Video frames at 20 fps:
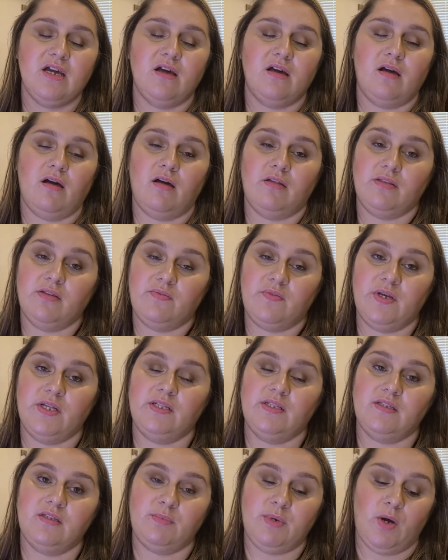on the
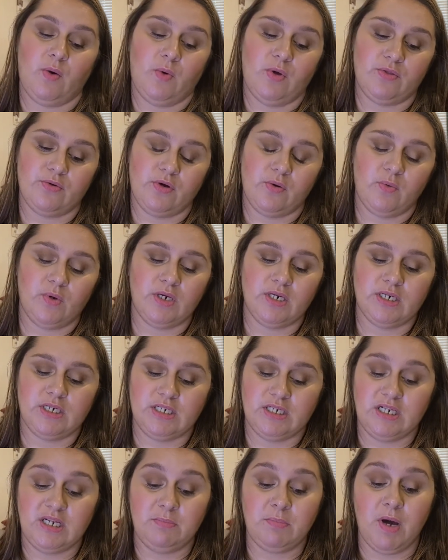fence about whether I wanted to
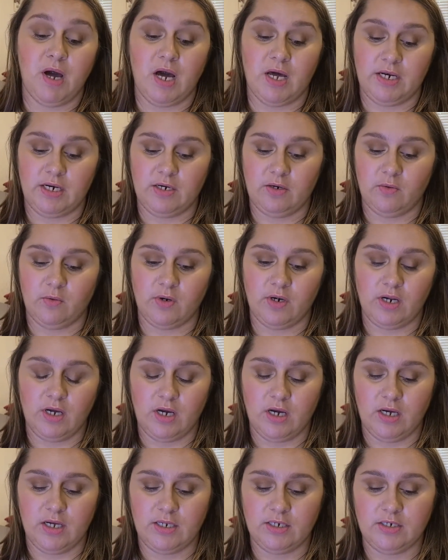depot it or
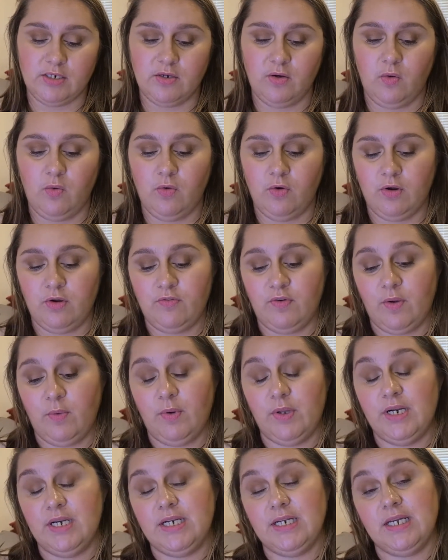not, or if I
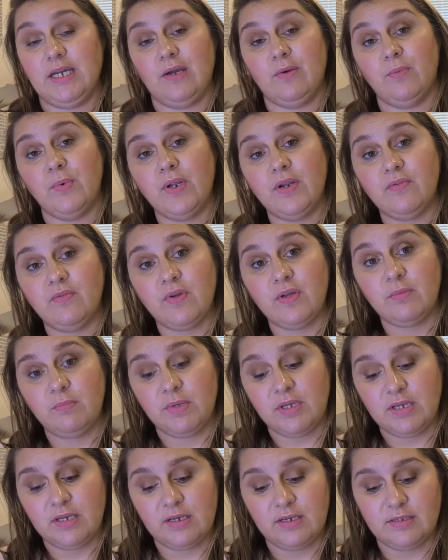wanted to get rid of it
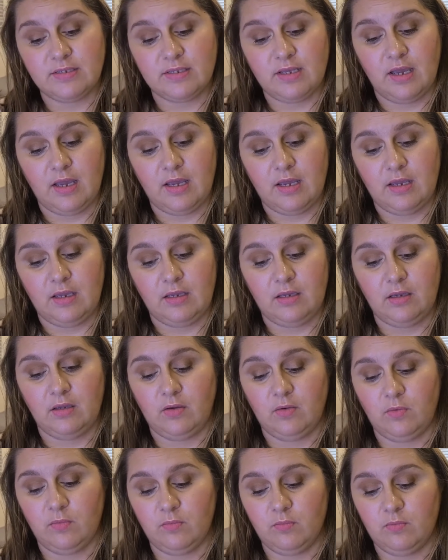because I
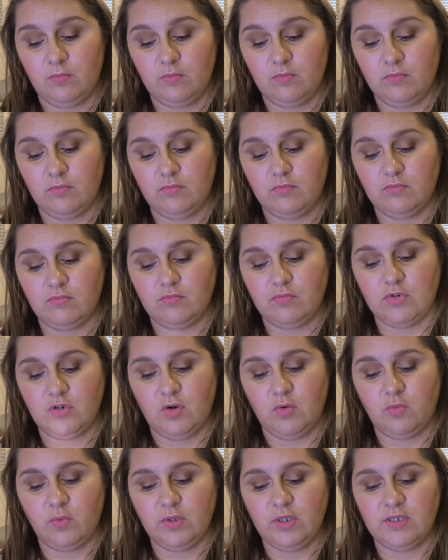
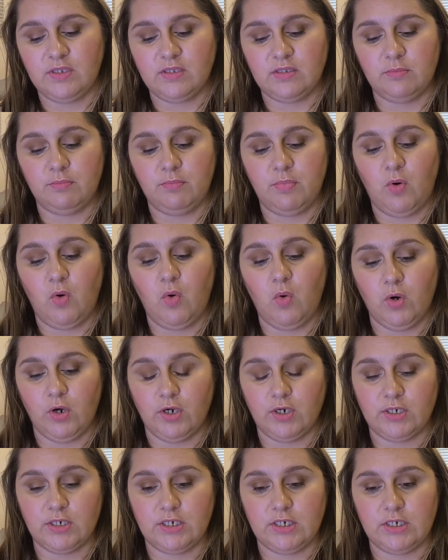don't really
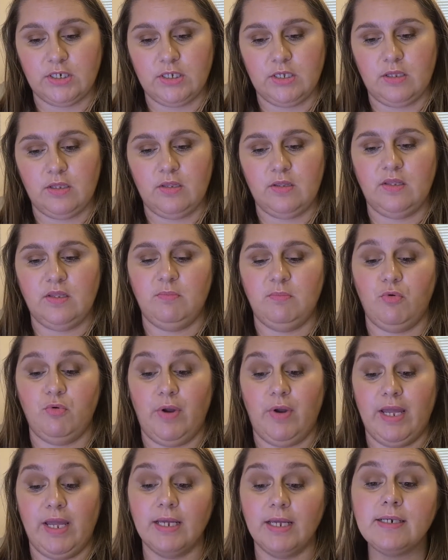support the
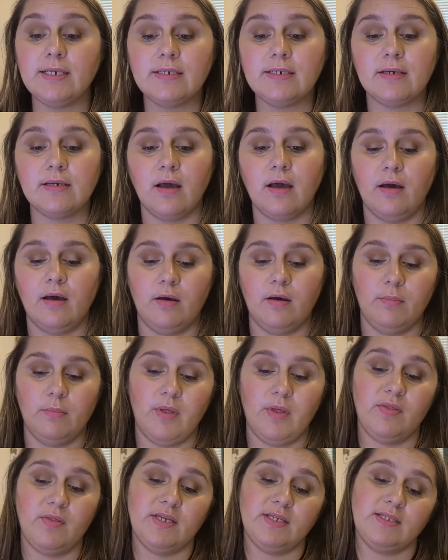brand.
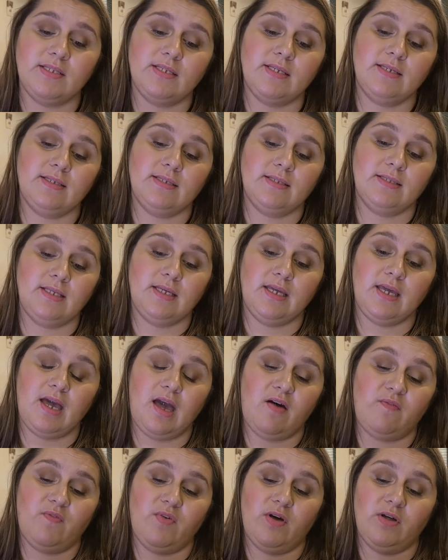This is the
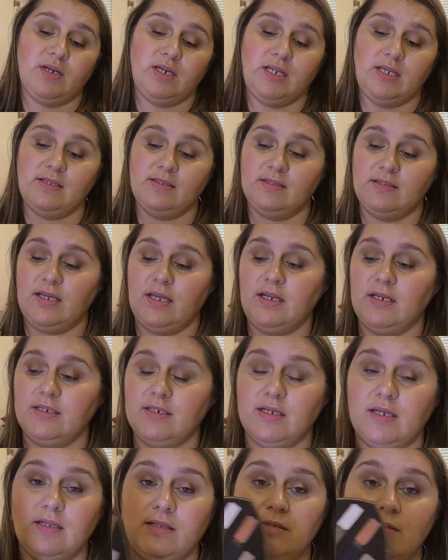Kat Von D Saint
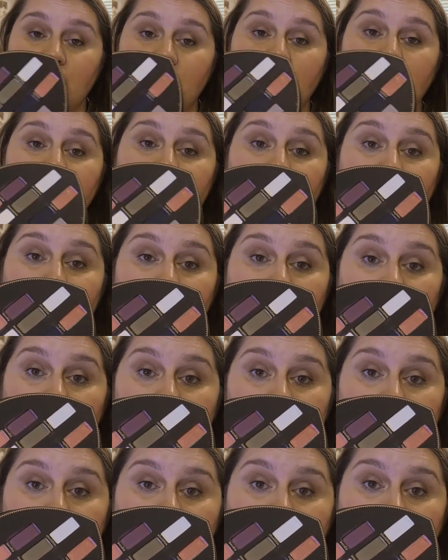and Sinner
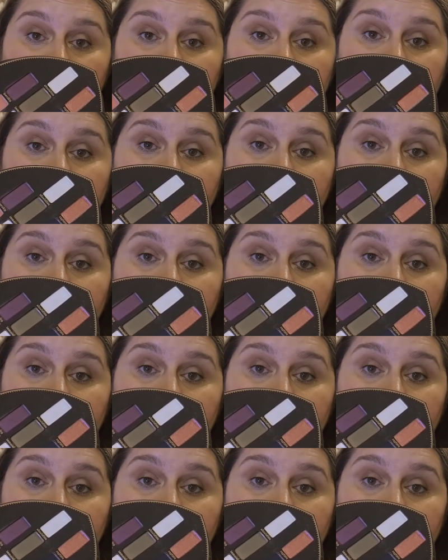palette.